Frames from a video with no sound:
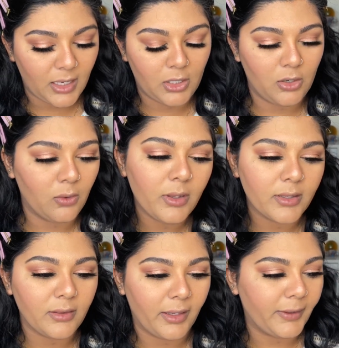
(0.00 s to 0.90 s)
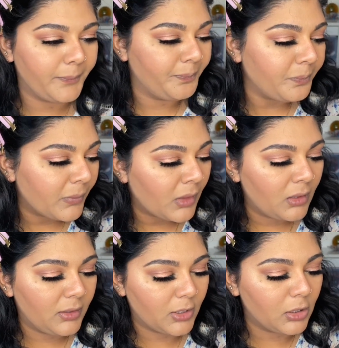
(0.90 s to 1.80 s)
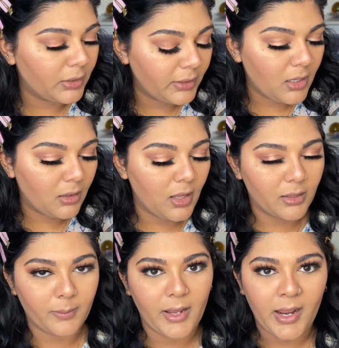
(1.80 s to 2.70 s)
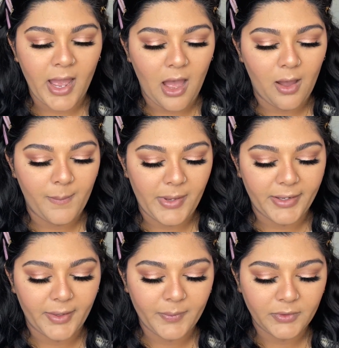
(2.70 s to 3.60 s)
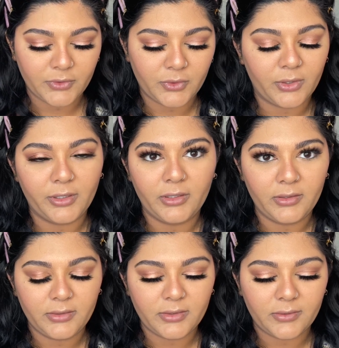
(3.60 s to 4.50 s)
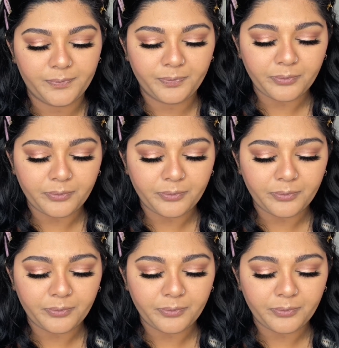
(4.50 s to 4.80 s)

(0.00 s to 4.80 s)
I know, like, literally a lot of my makeup tutorials,